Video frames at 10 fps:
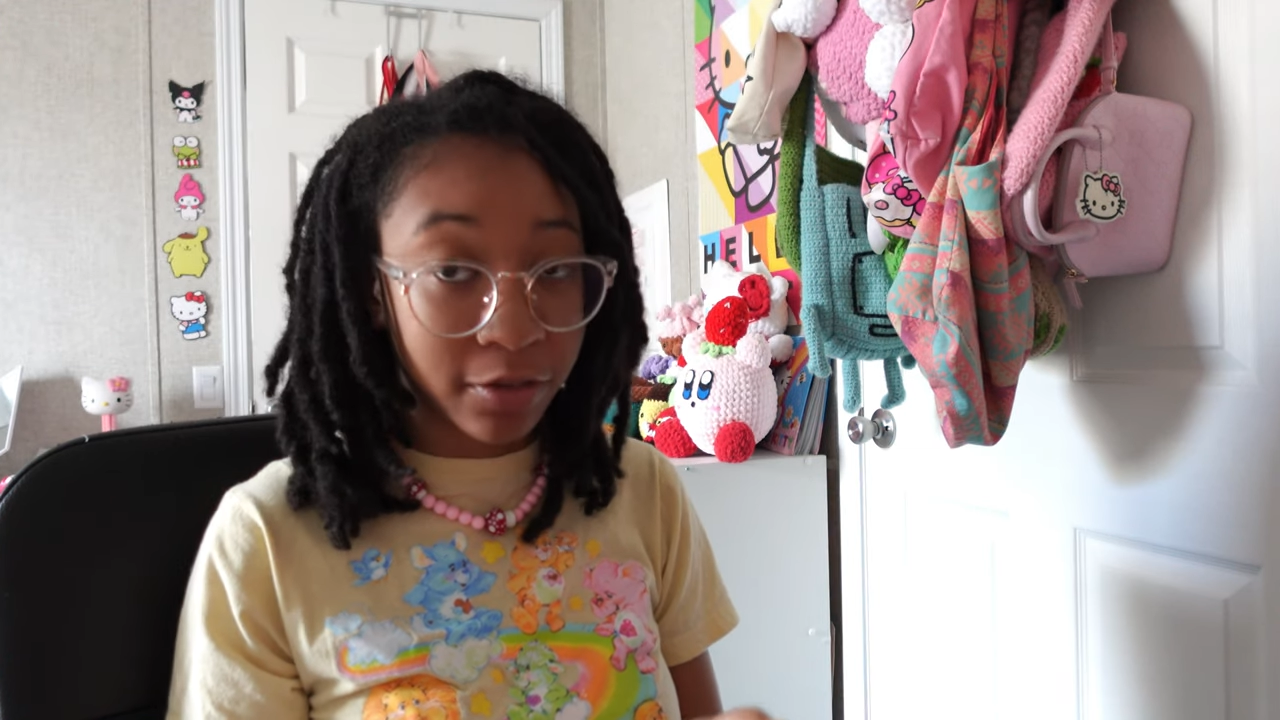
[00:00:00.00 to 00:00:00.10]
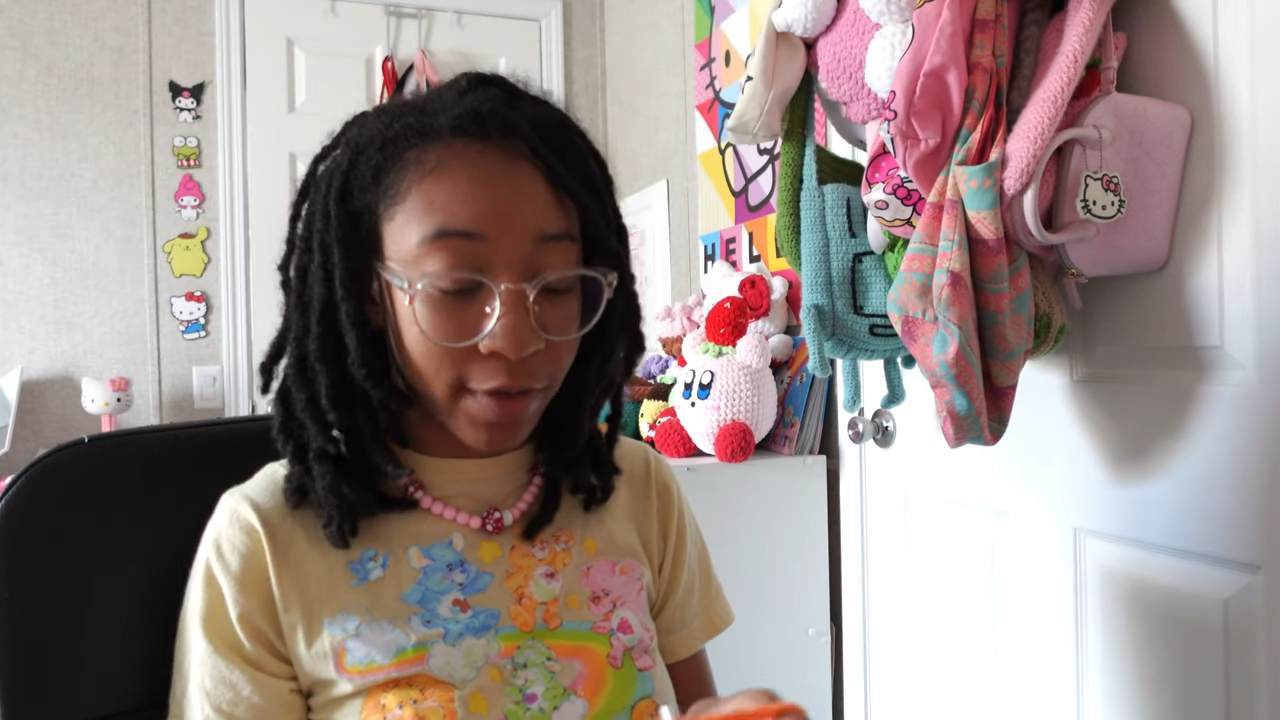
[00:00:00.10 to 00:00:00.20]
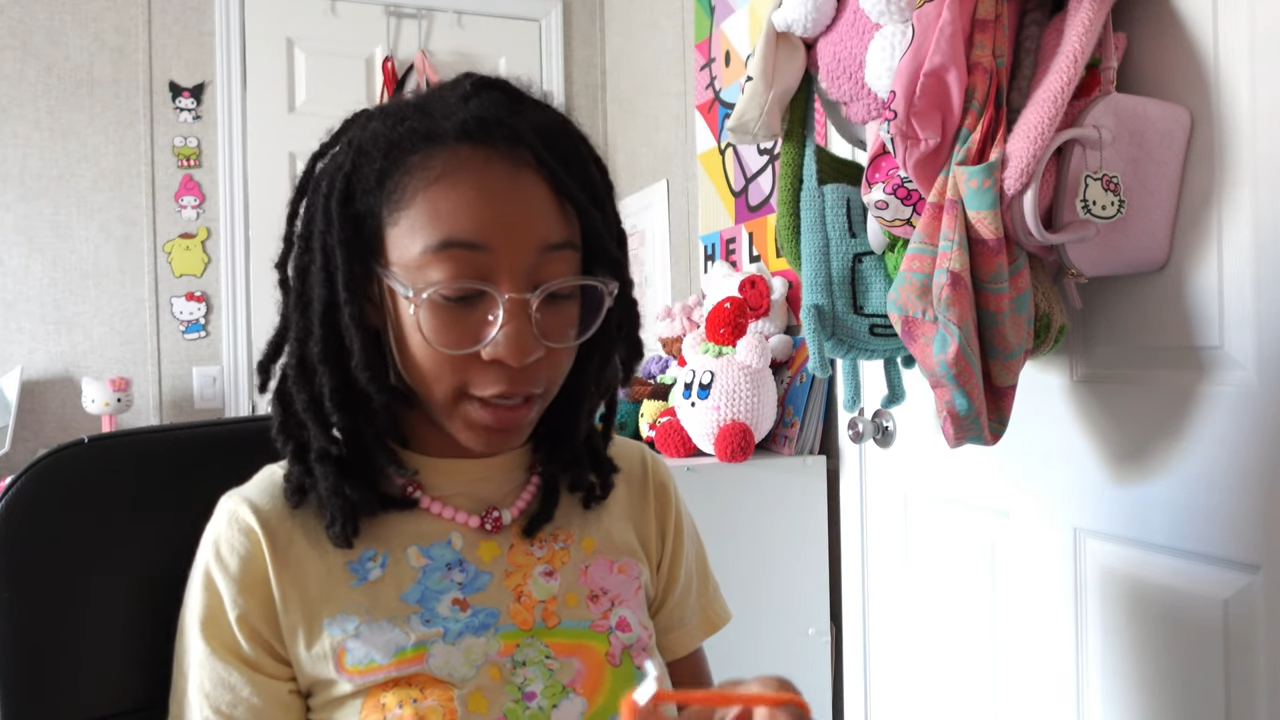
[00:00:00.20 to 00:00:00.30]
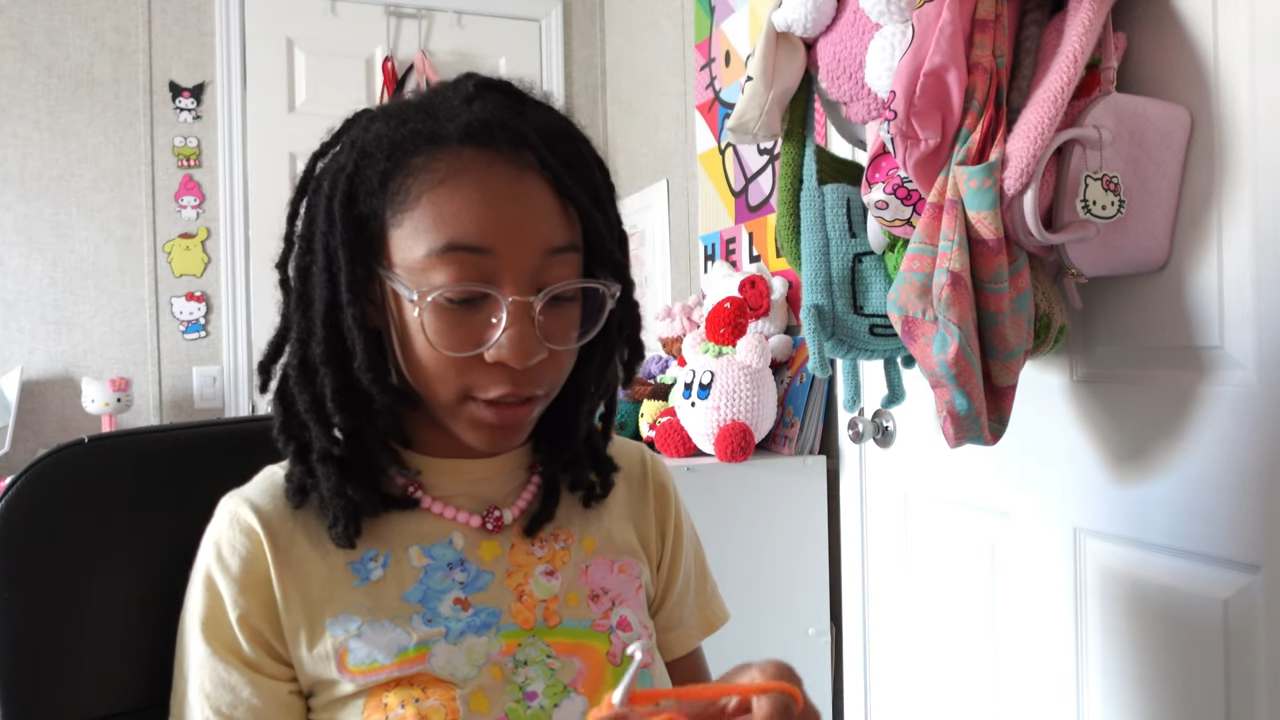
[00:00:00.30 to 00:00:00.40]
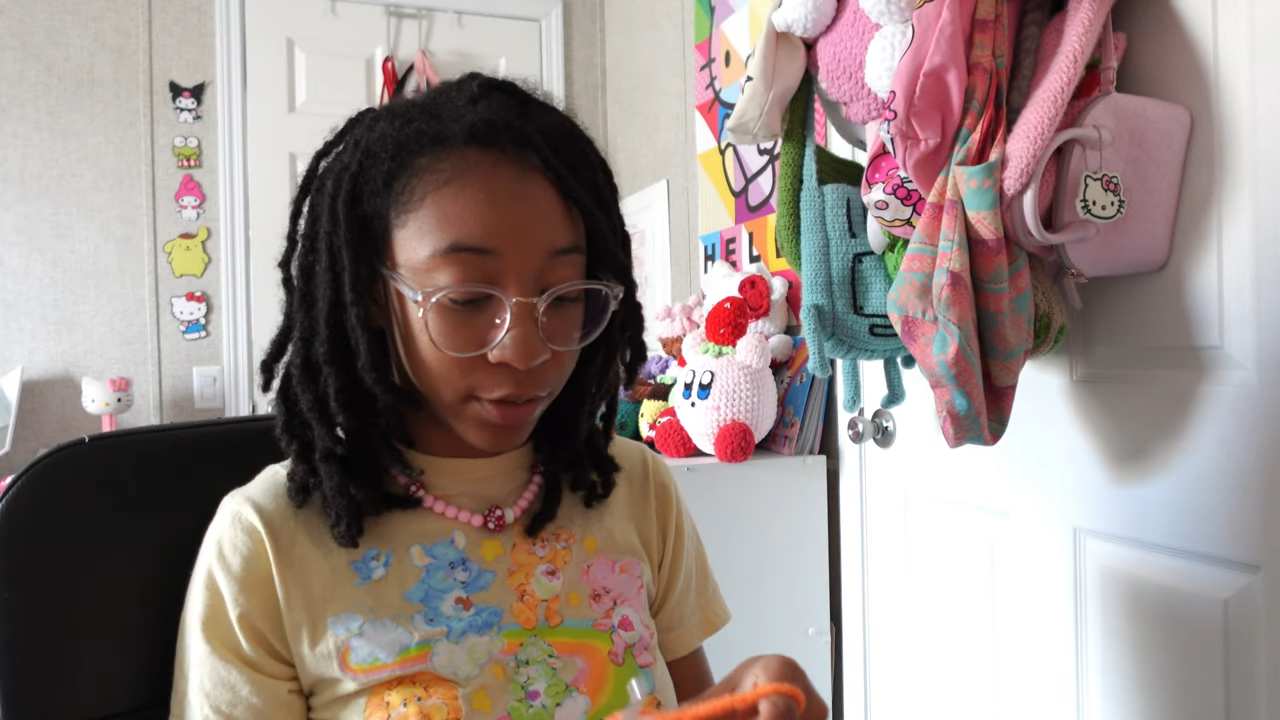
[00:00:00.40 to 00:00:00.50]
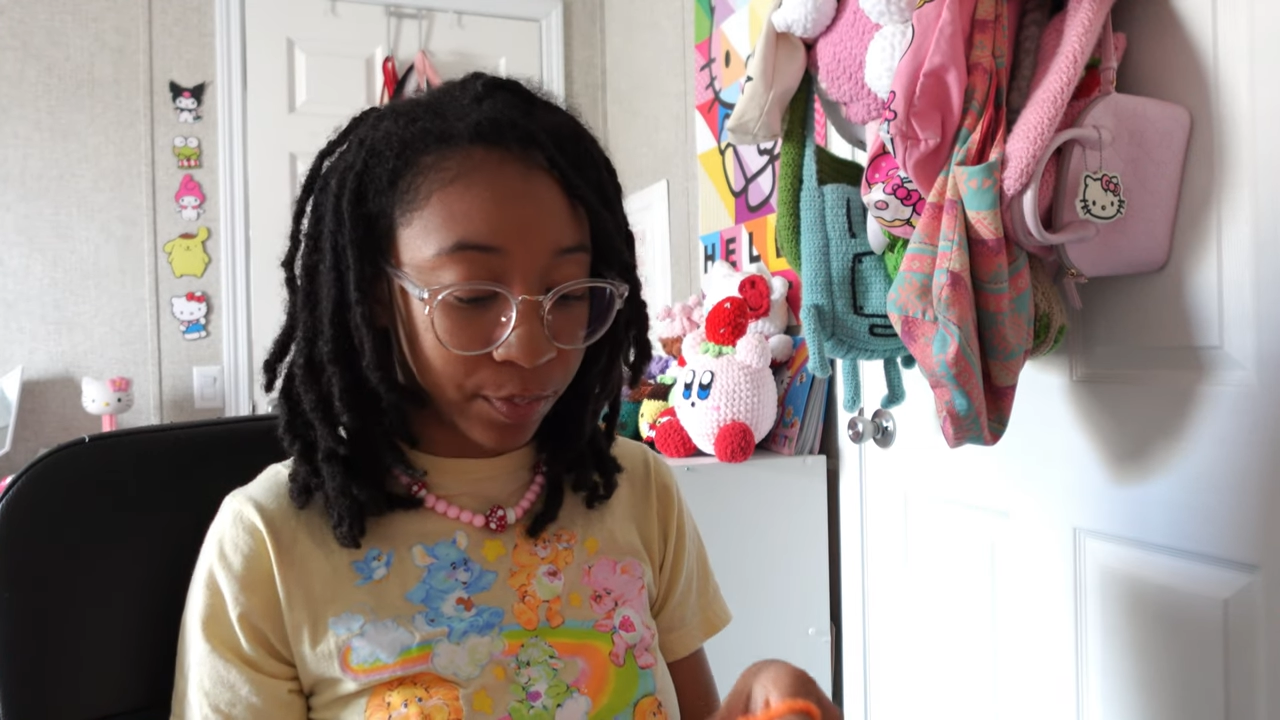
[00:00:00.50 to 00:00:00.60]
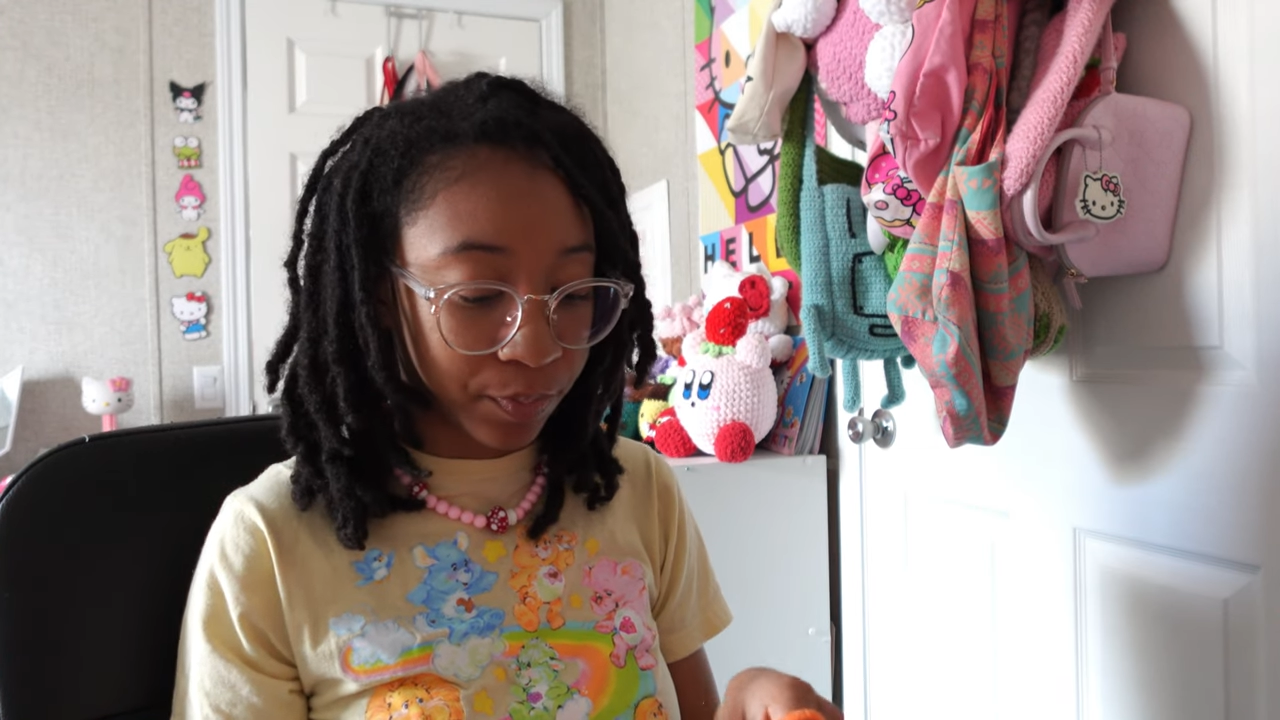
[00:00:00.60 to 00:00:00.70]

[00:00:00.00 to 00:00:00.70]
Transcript: faster.